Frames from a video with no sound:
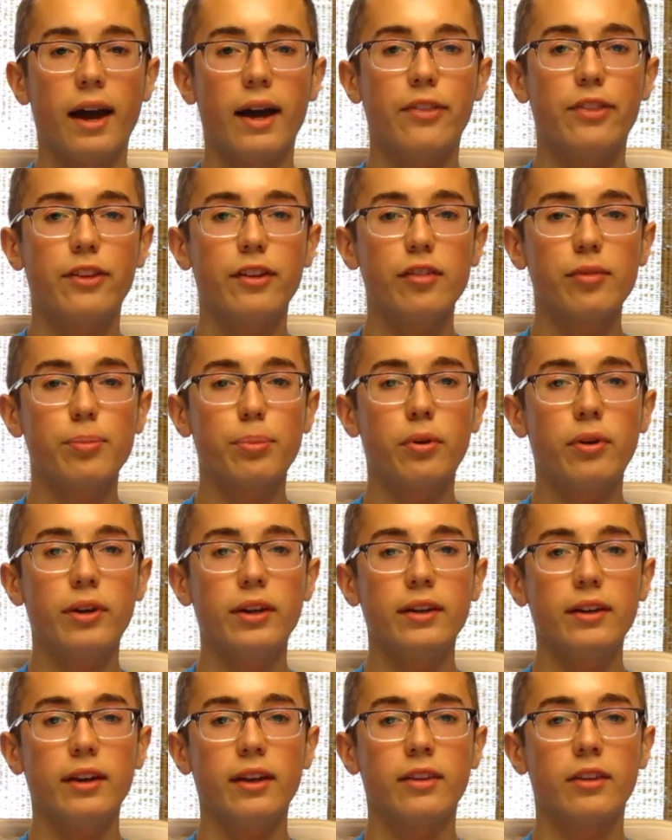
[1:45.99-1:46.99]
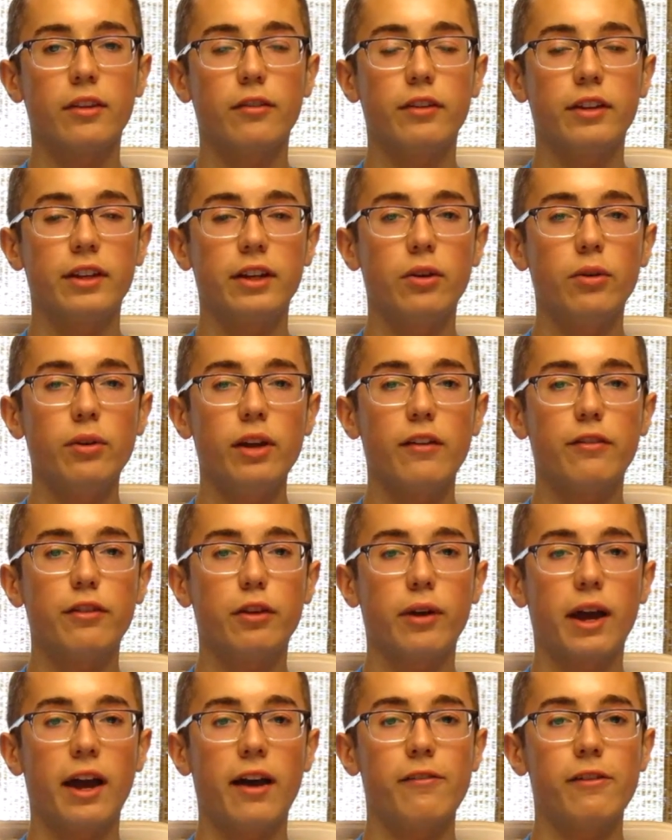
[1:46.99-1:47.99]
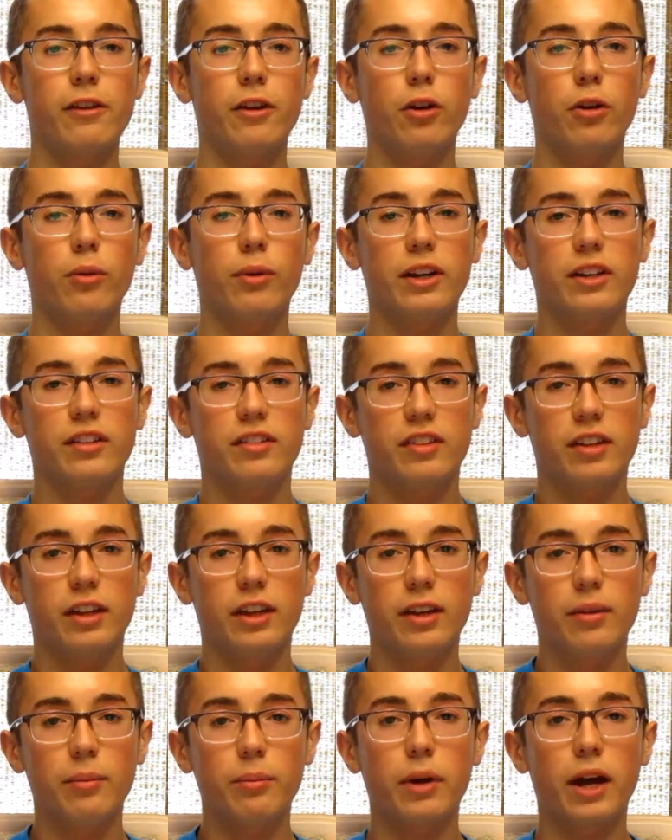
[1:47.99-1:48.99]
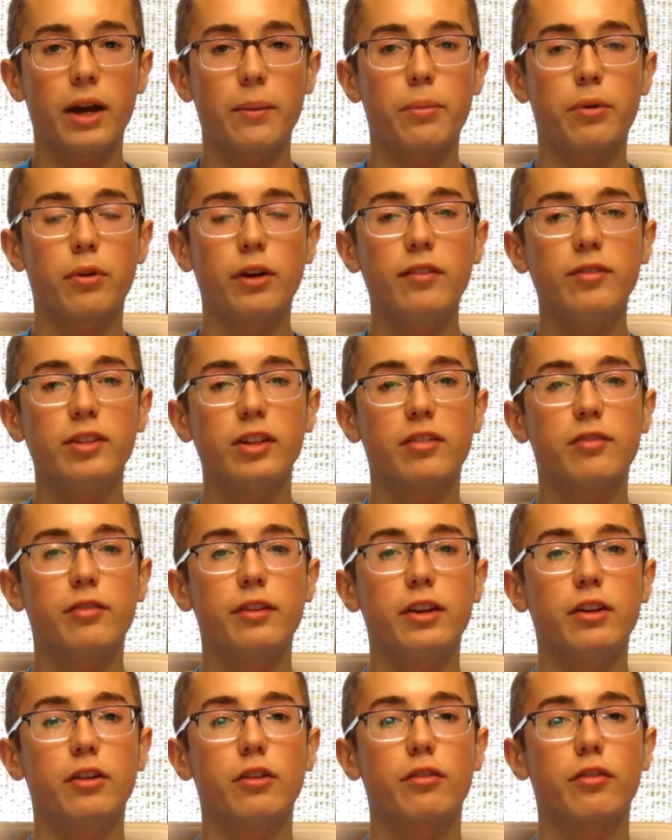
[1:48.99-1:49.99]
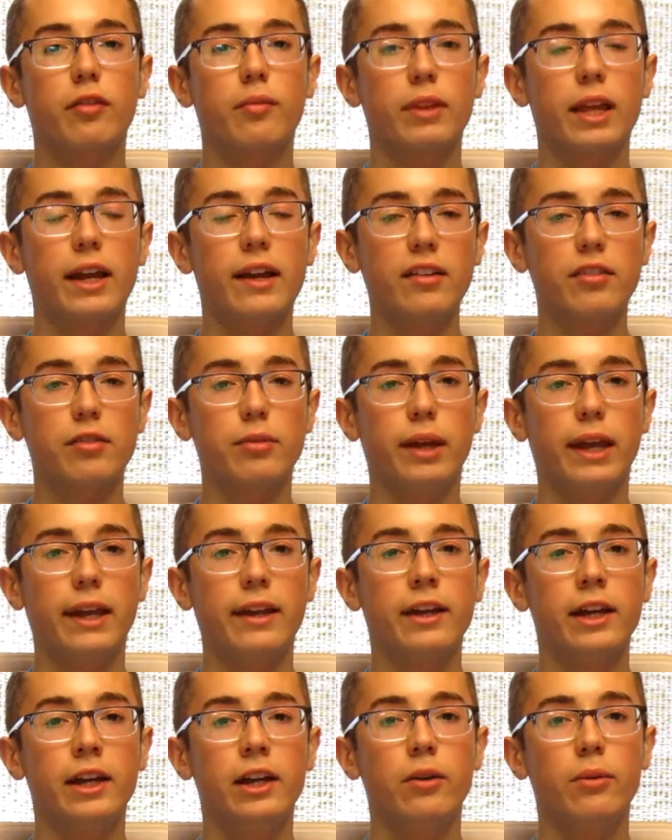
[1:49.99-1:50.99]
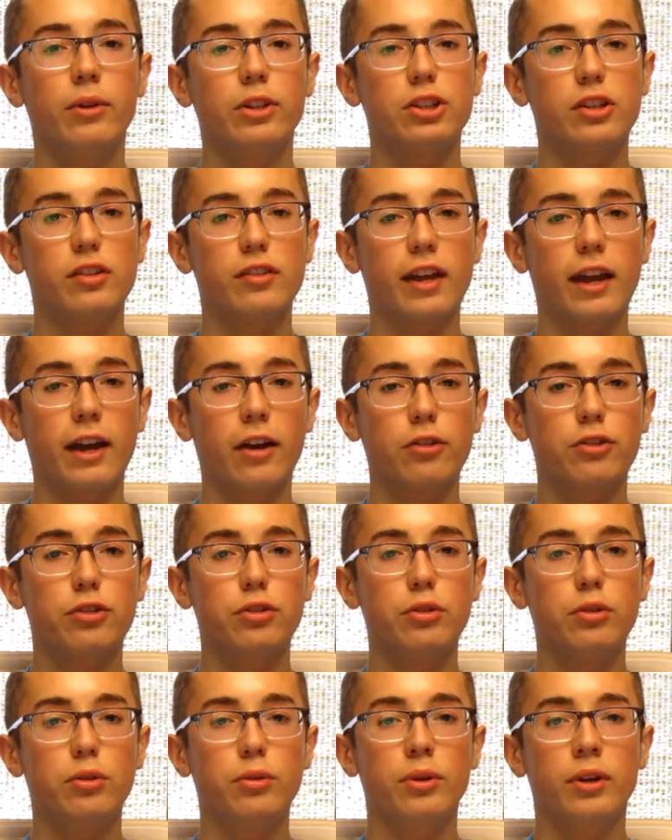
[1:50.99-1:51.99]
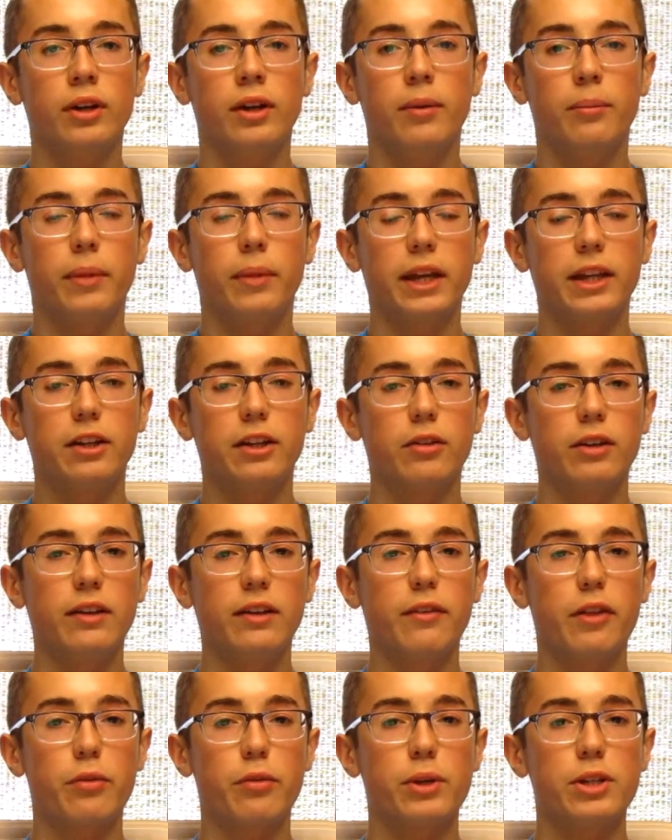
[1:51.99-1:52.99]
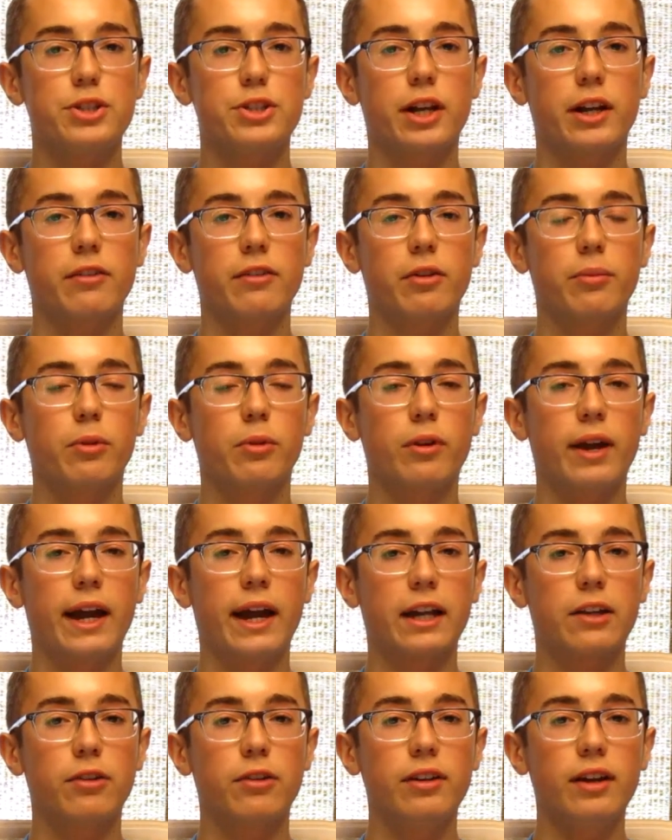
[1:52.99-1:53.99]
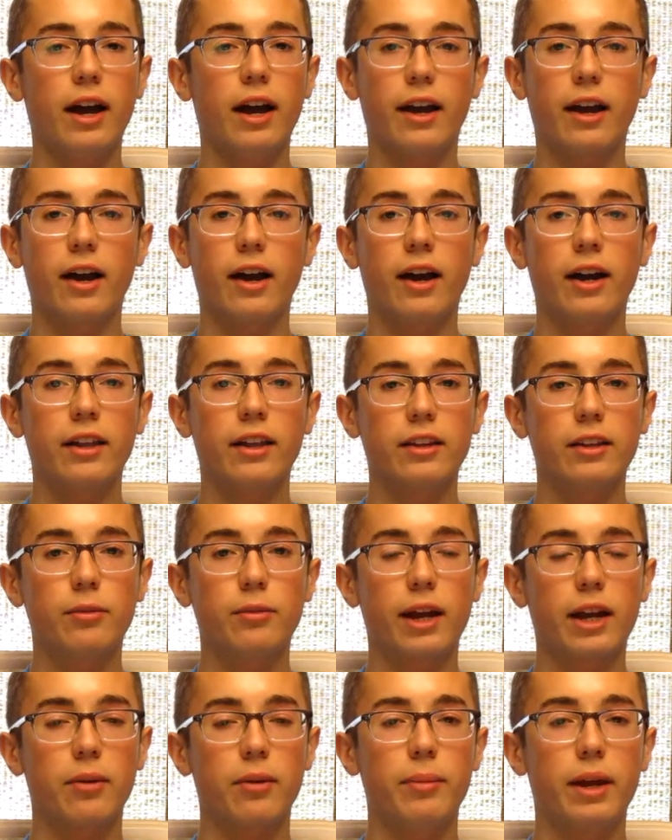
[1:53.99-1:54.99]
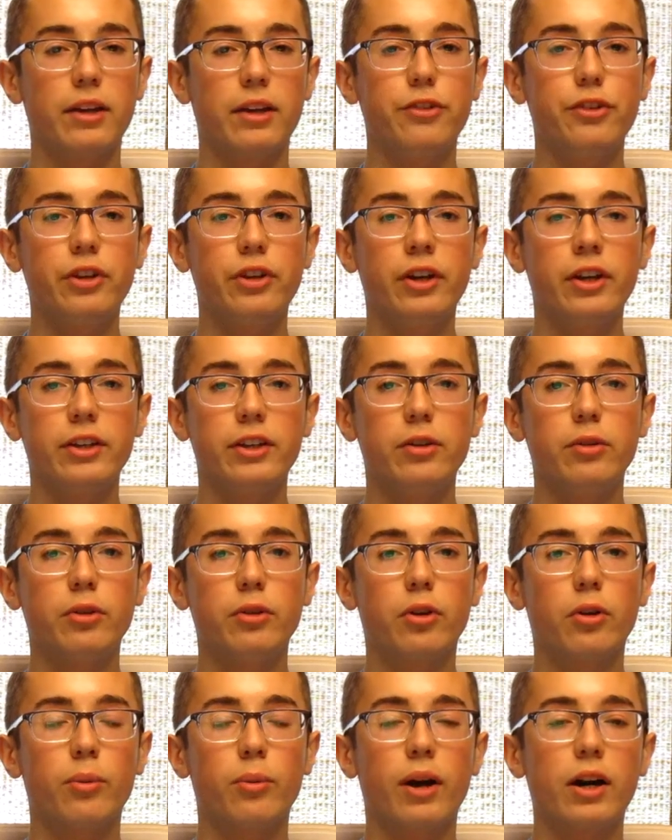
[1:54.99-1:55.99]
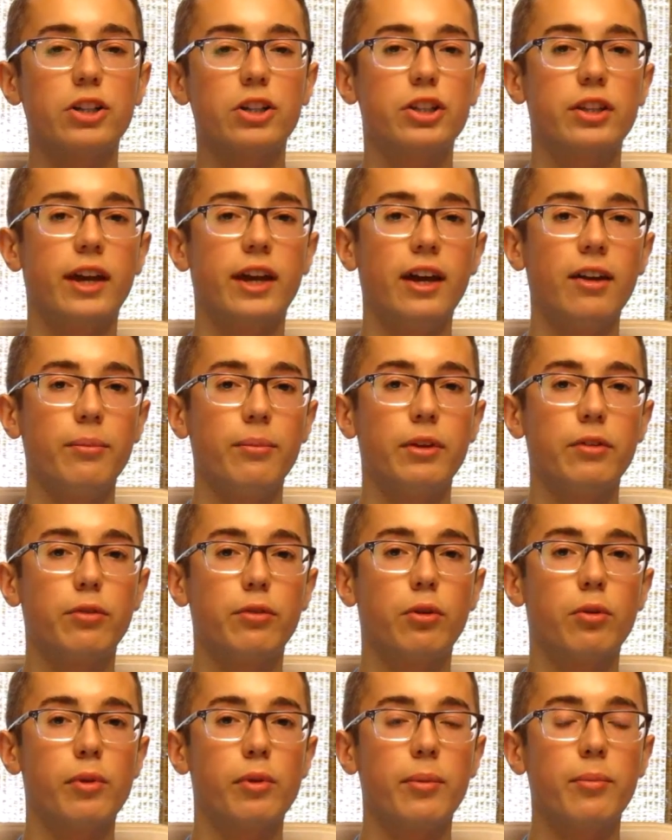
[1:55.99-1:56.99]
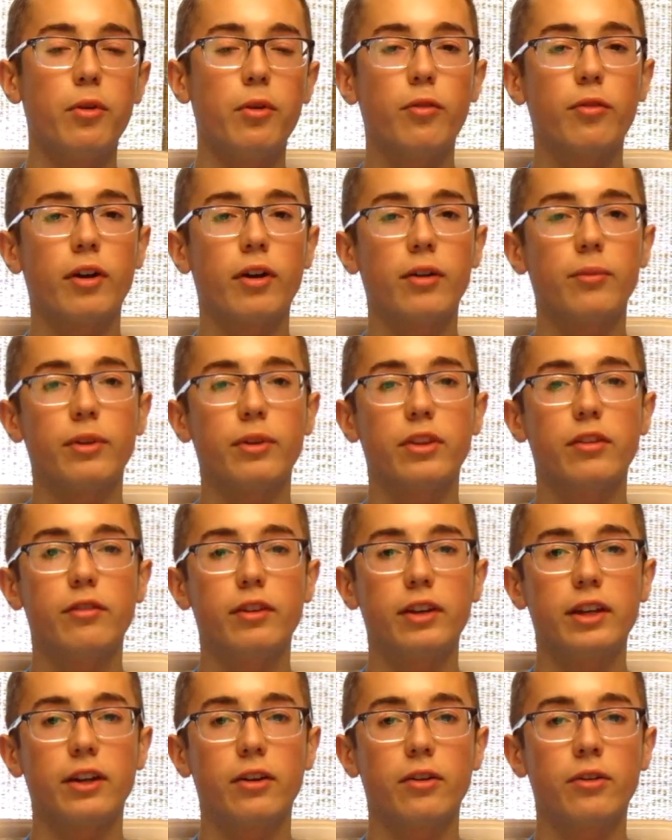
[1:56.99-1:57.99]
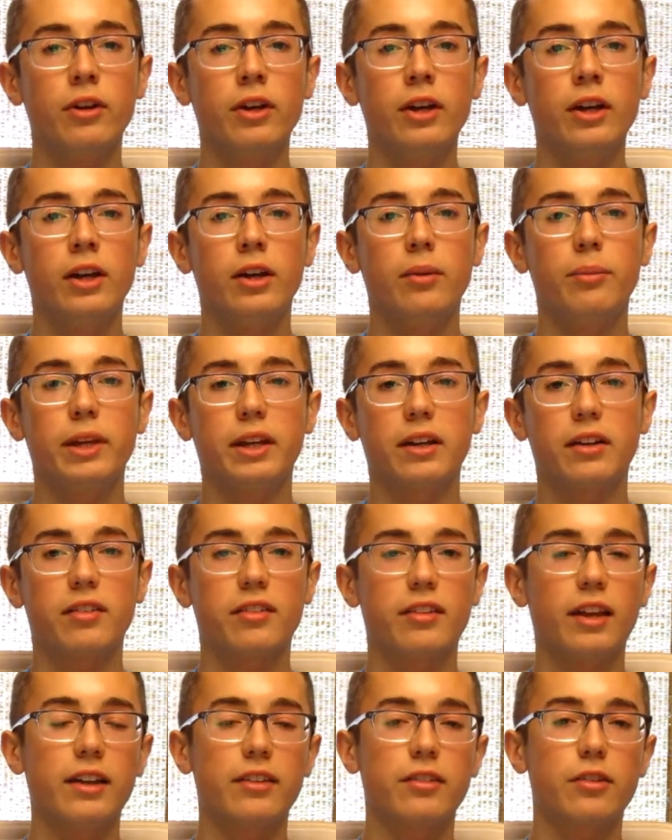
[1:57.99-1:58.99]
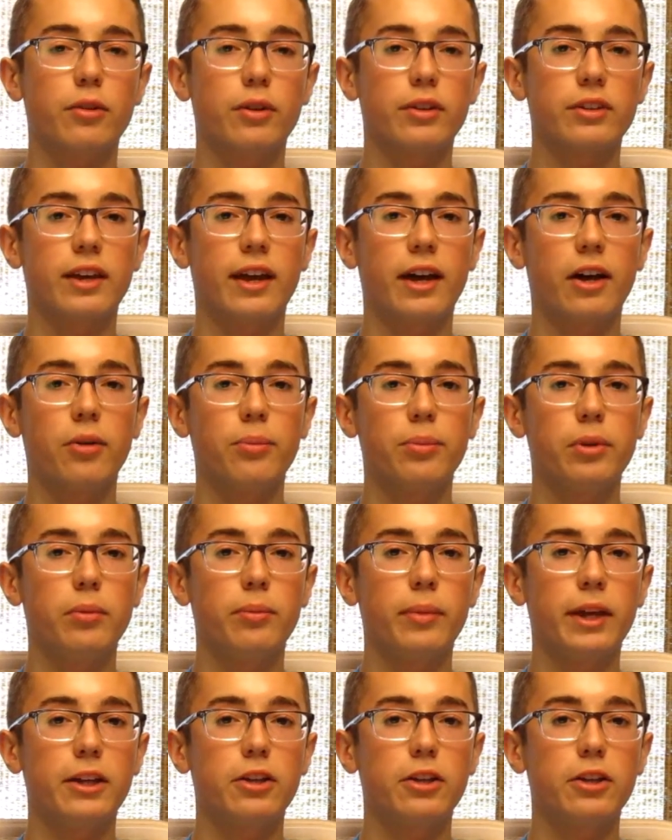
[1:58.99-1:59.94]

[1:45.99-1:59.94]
At this point in the video, if you haven't already seen my previous video from last week, which is how to make your EV3 gyro more accurate, I highly recommend you go watch that before we move on with the video, because that's going to help you